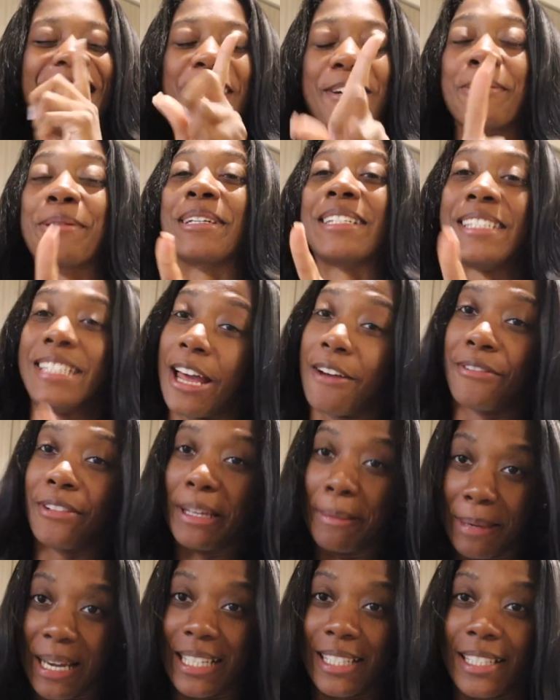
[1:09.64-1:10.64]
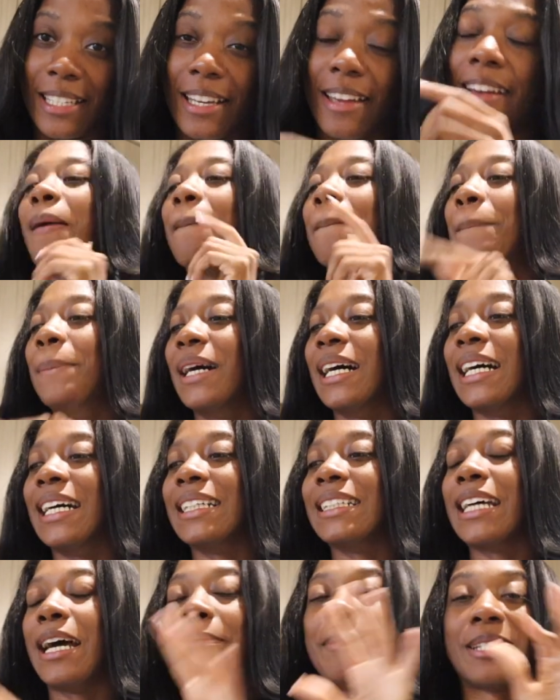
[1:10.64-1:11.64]
it was definitely messy.
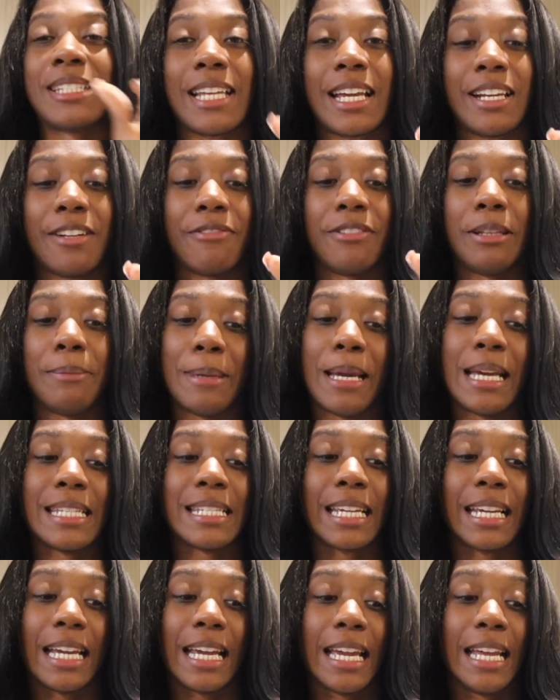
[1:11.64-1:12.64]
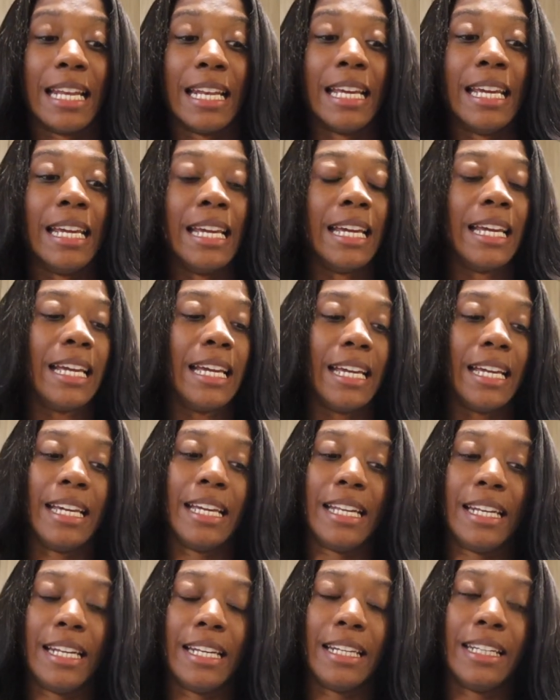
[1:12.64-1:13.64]
But I'm excited for the mess again
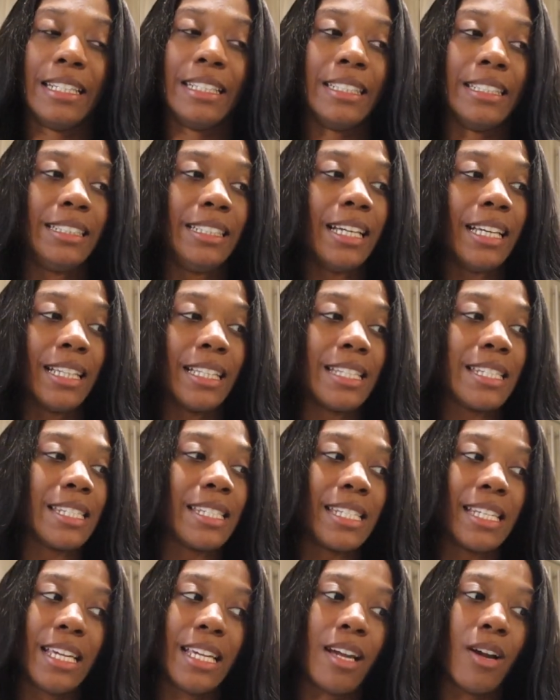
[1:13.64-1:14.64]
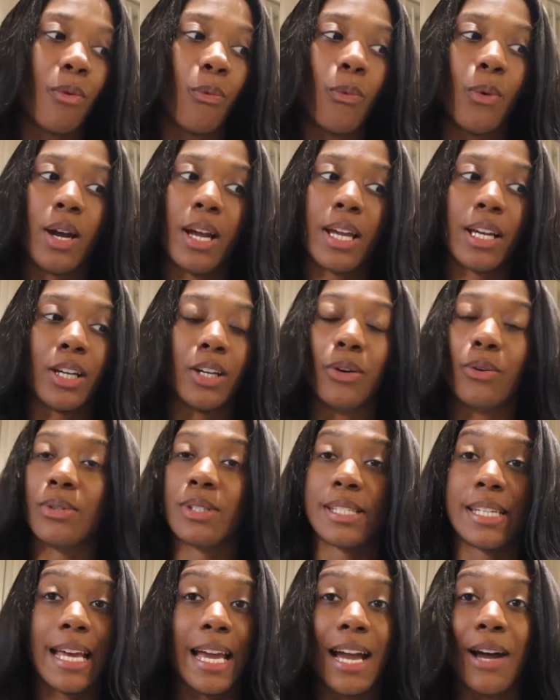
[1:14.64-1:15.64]
and yeah, let's see what
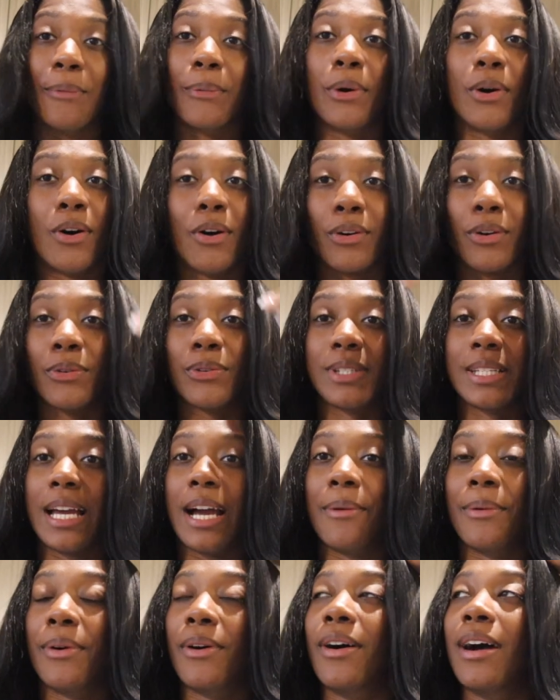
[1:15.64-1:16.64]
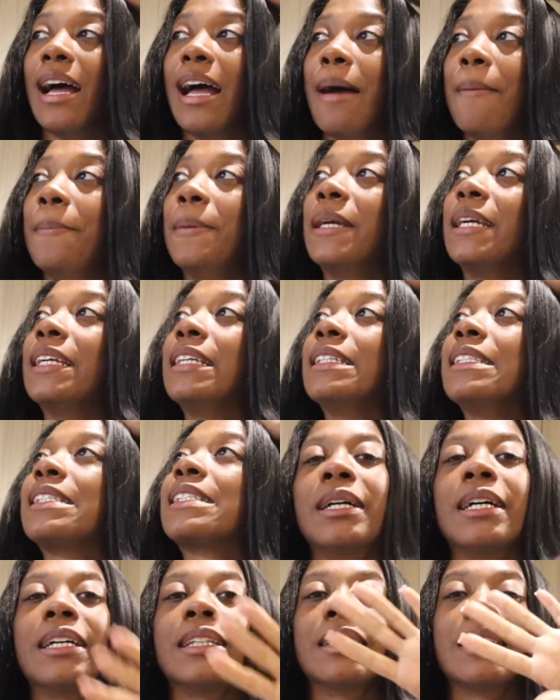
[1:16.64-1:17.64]
goes down, what all goes down, what all happens.
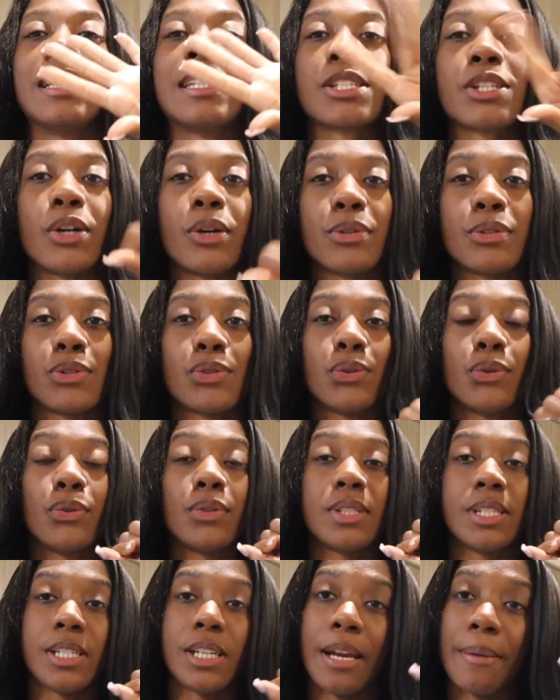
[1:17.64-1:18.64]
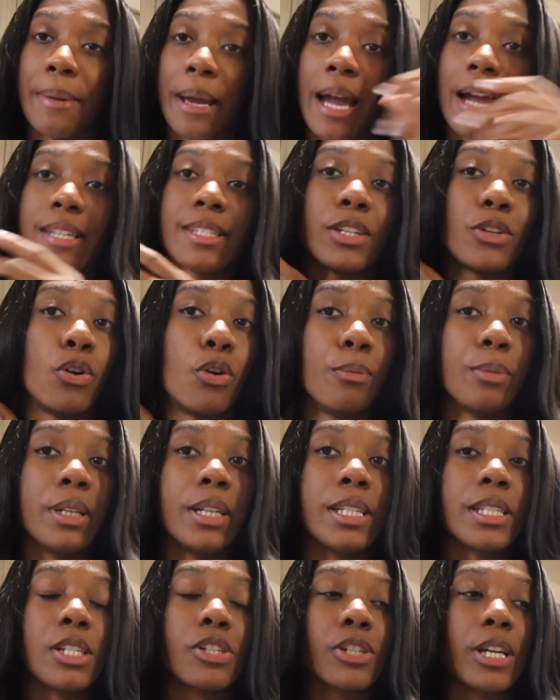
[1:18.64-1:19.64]
But let's go to TJ Maxx and Home
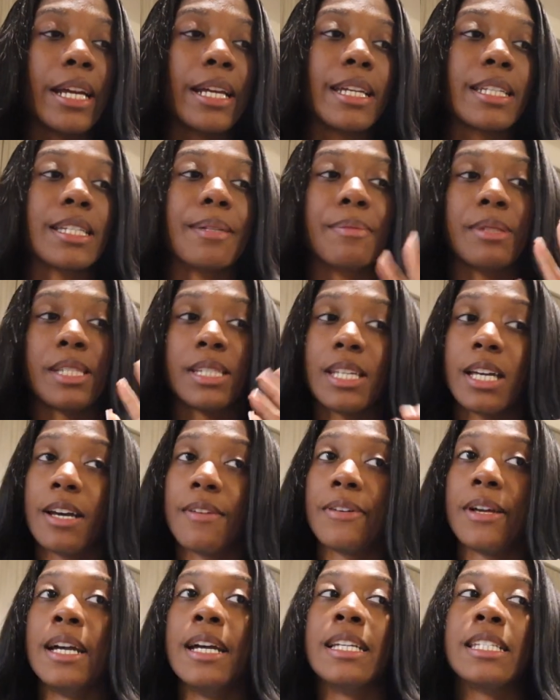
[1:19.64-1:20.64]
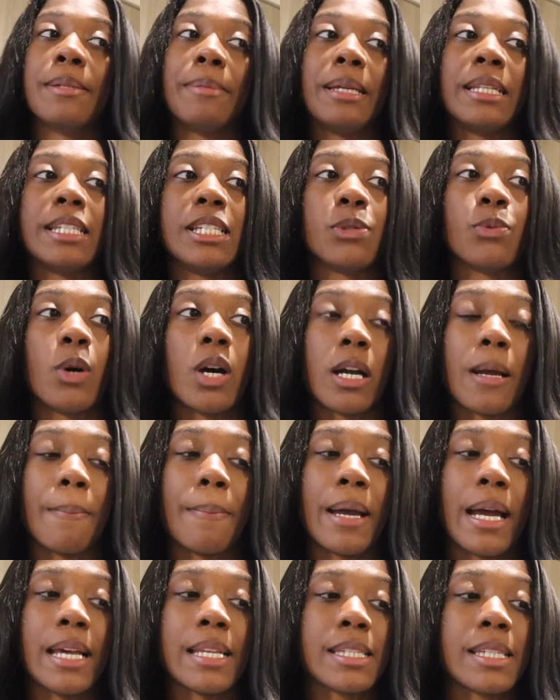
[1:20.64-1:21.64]
Goods and try and get some stuff to make these welcome
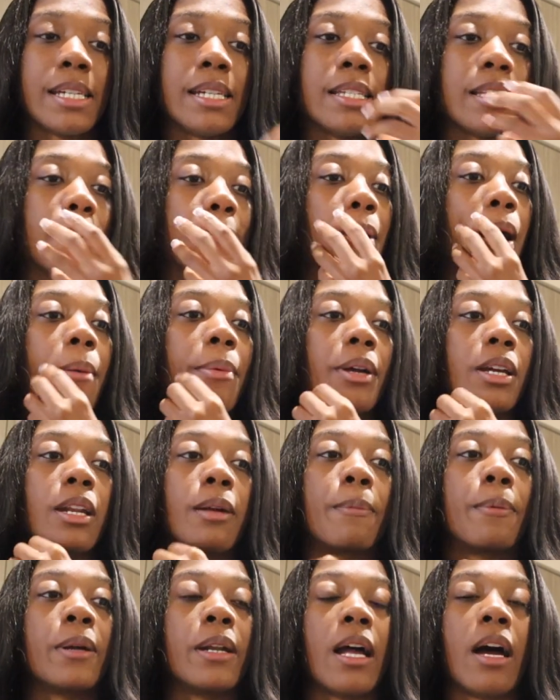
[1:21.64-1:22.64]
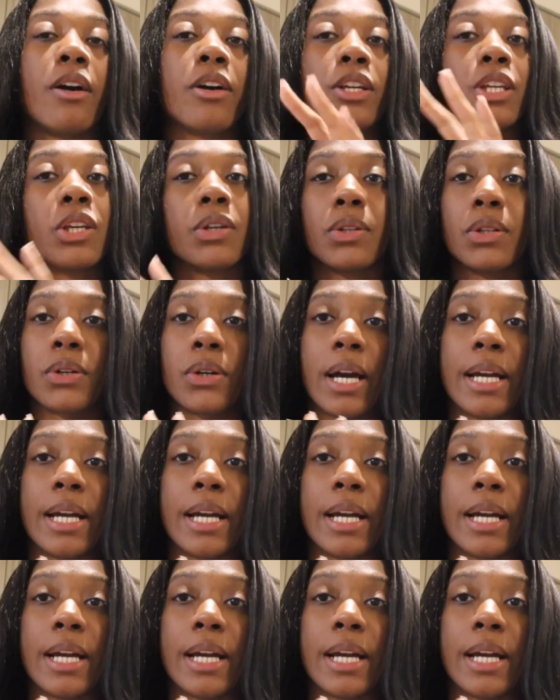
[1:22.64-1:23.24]
baskets. I'm probably gonna print out a cute little